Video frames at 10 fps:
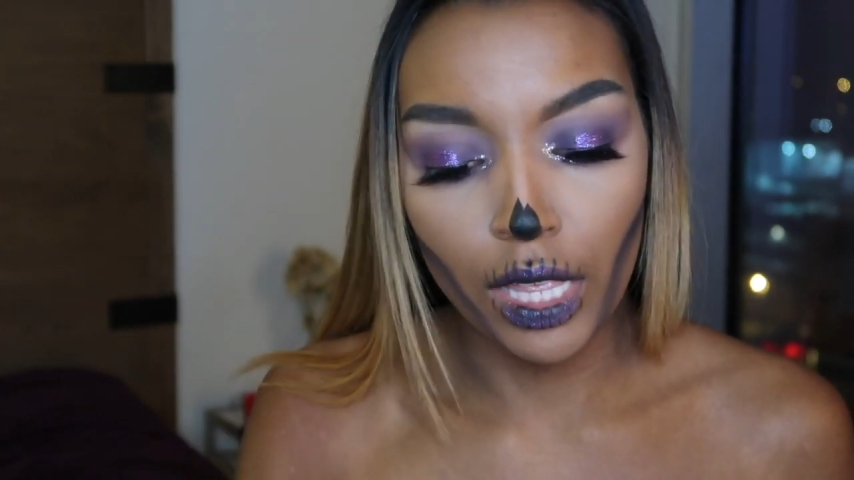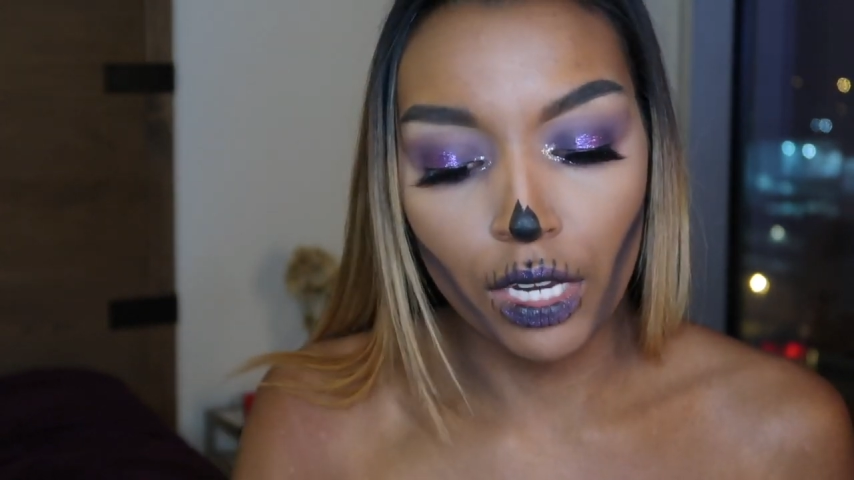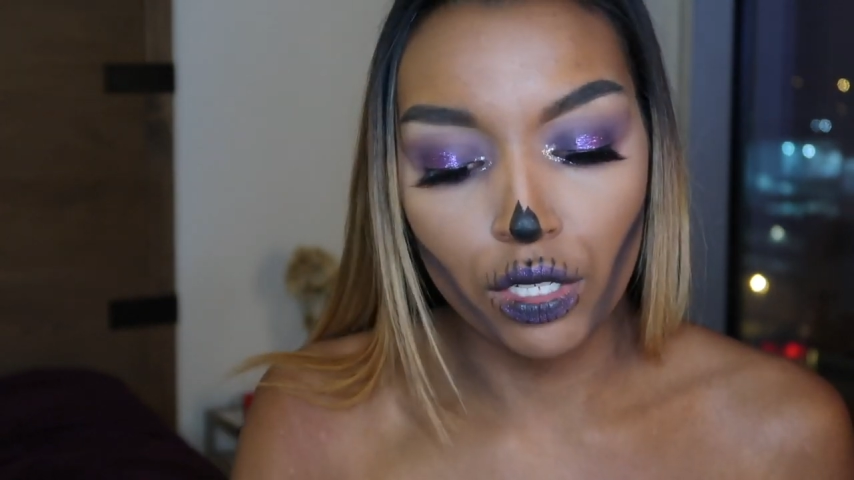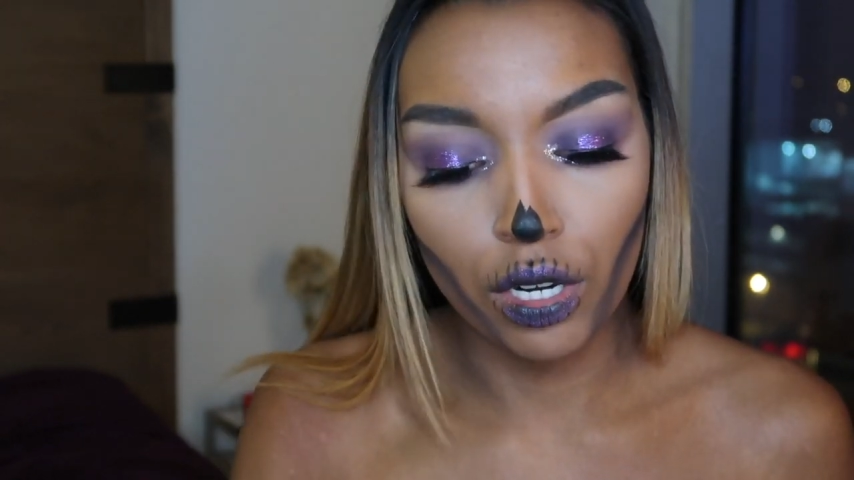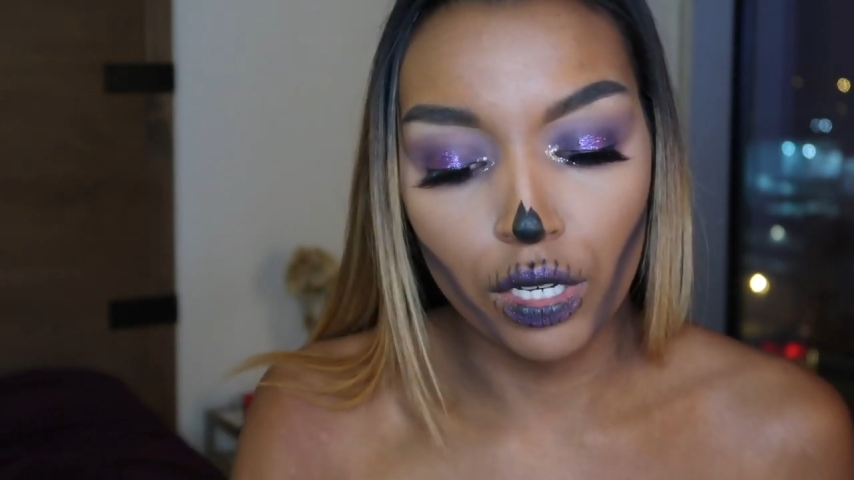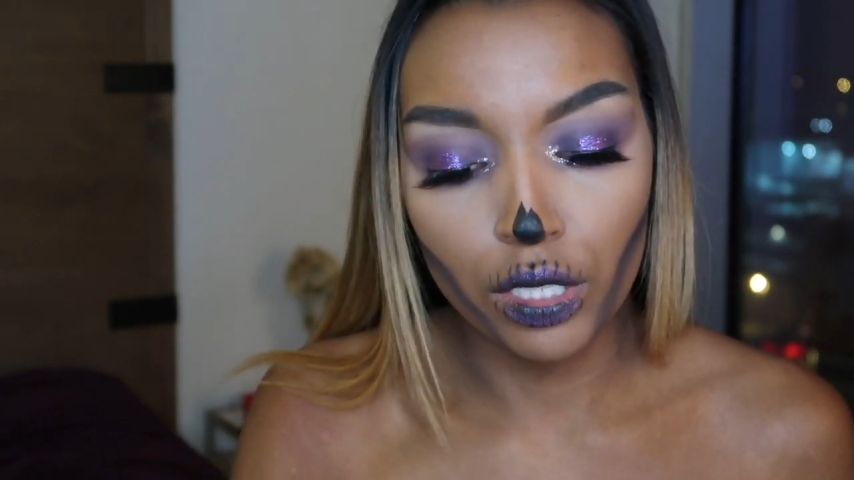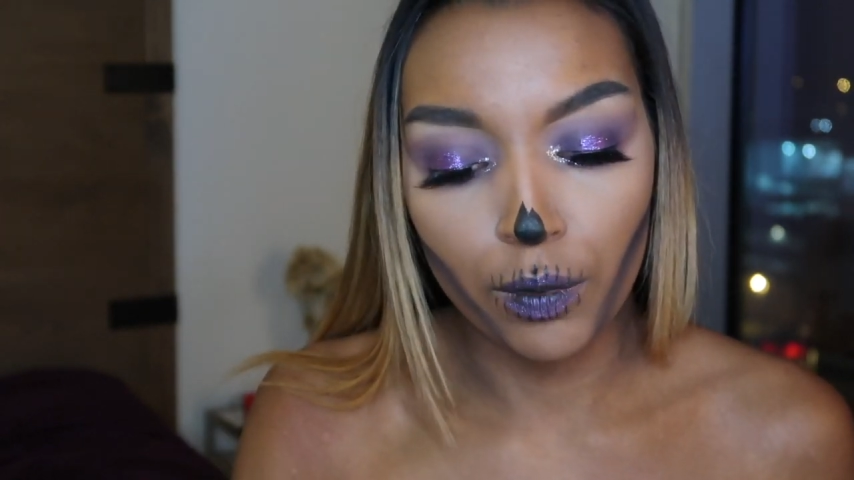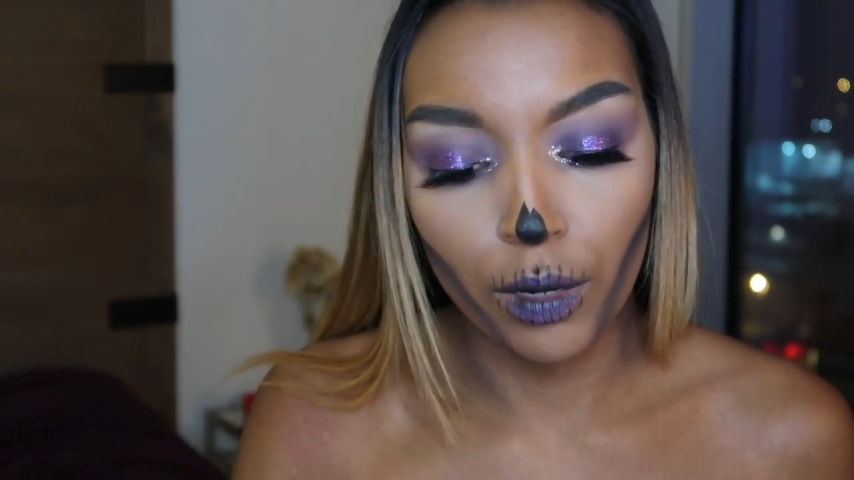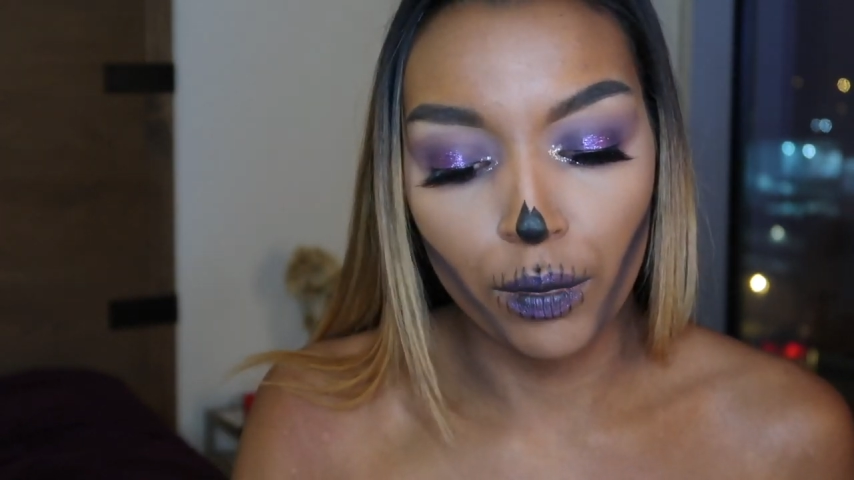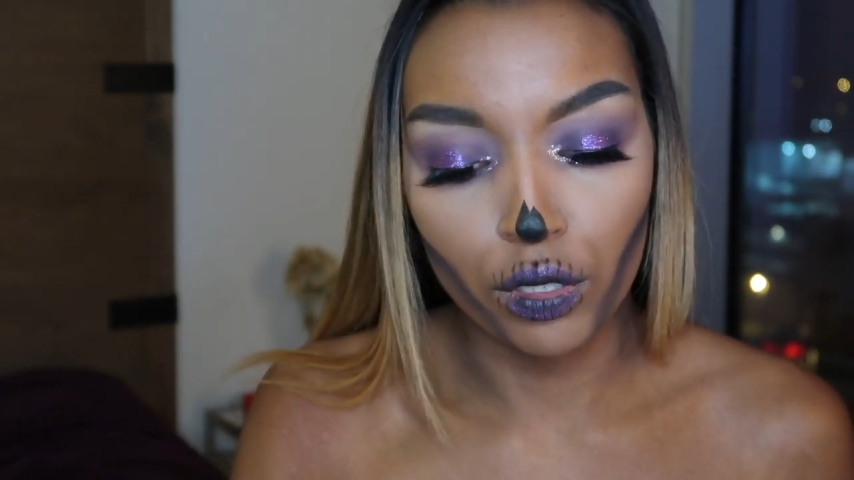in that
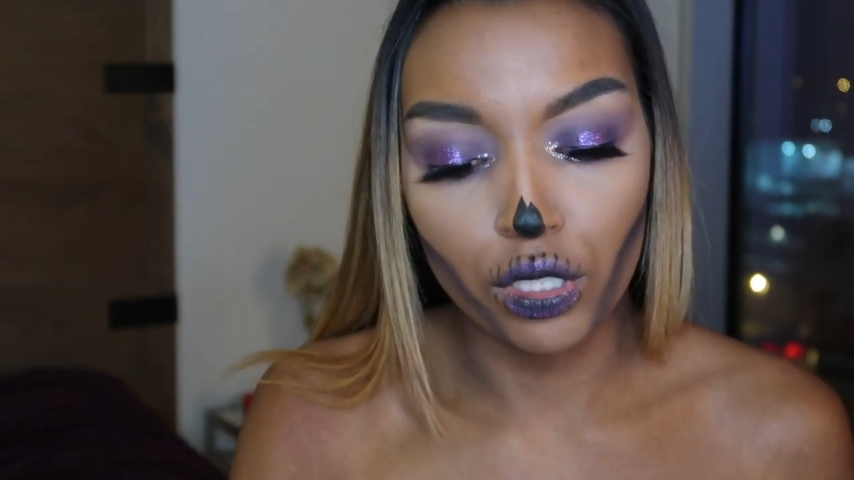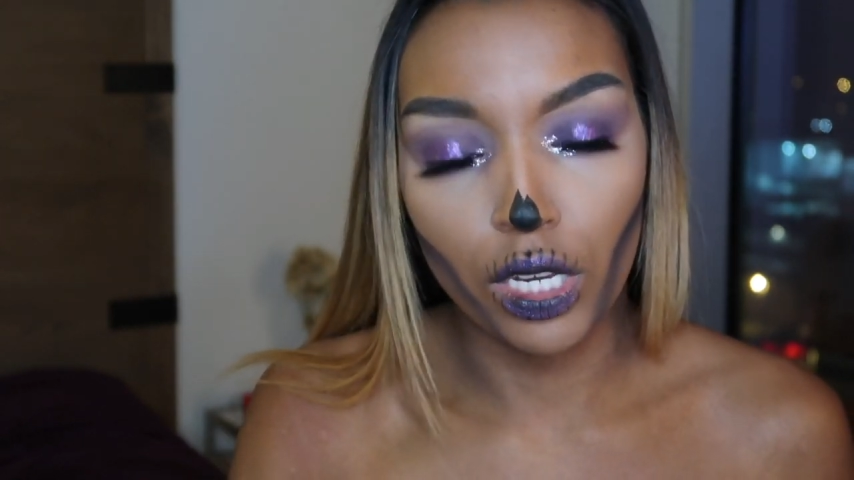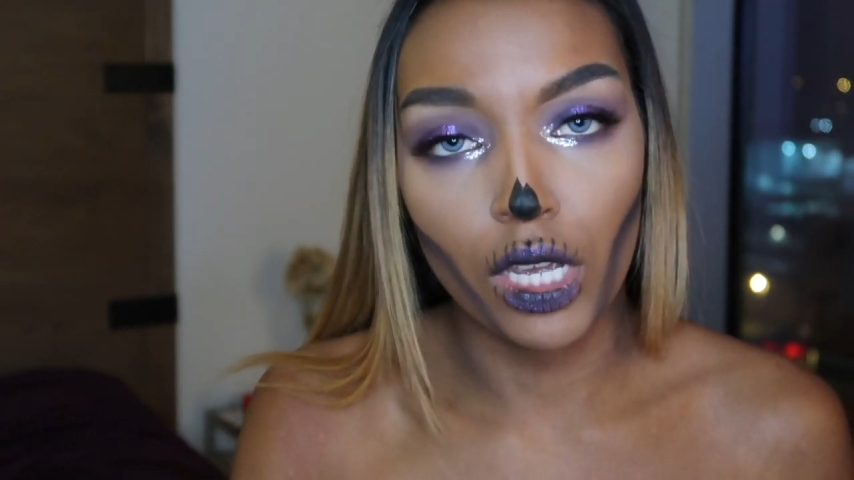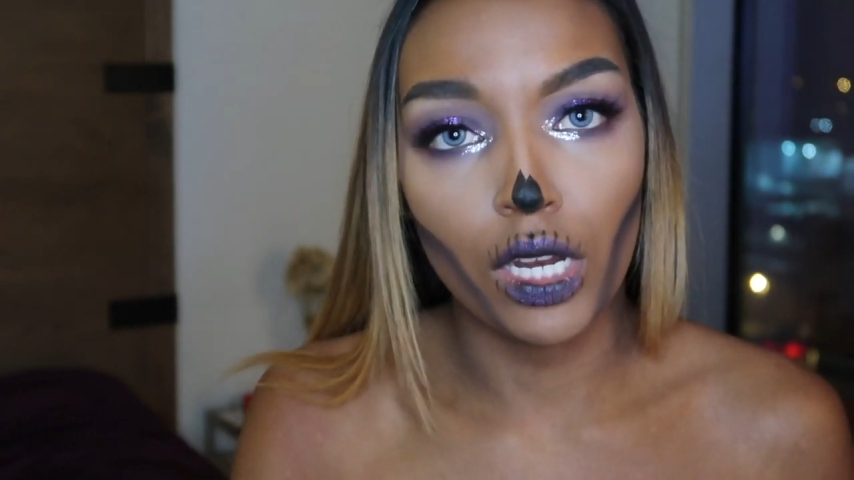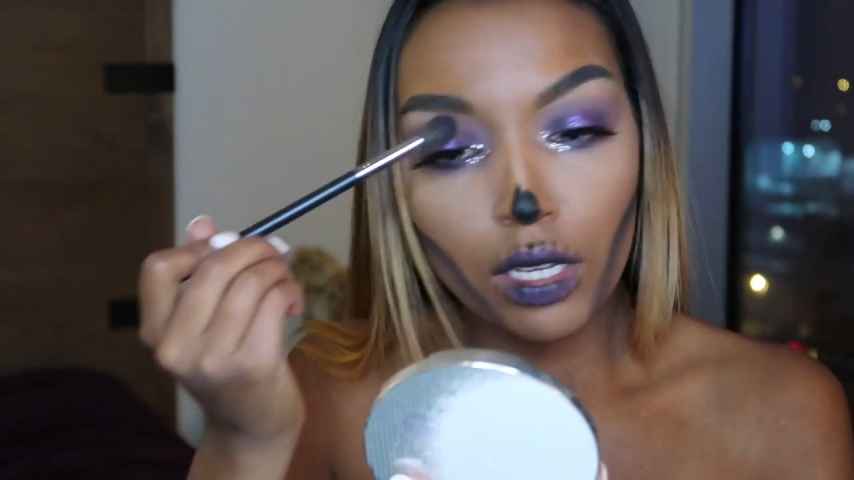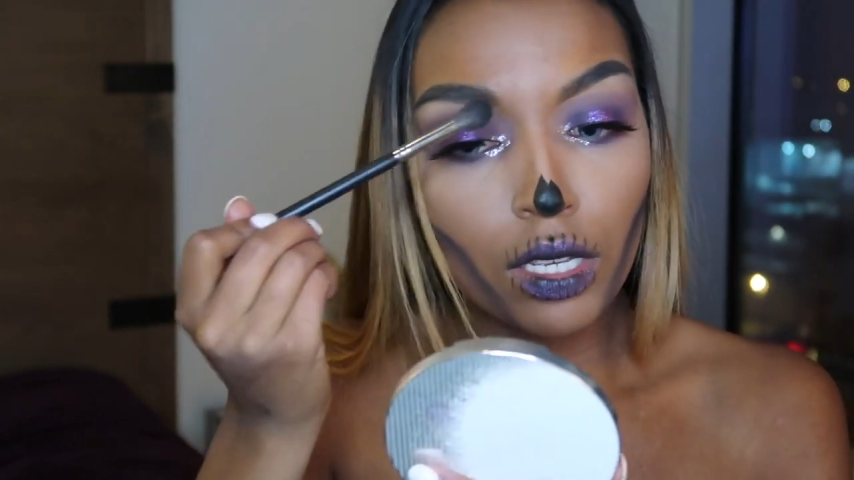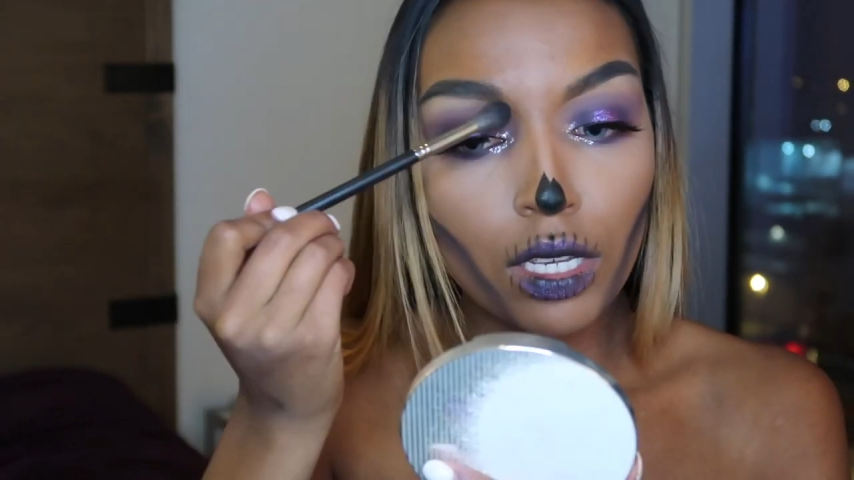darkest purple shade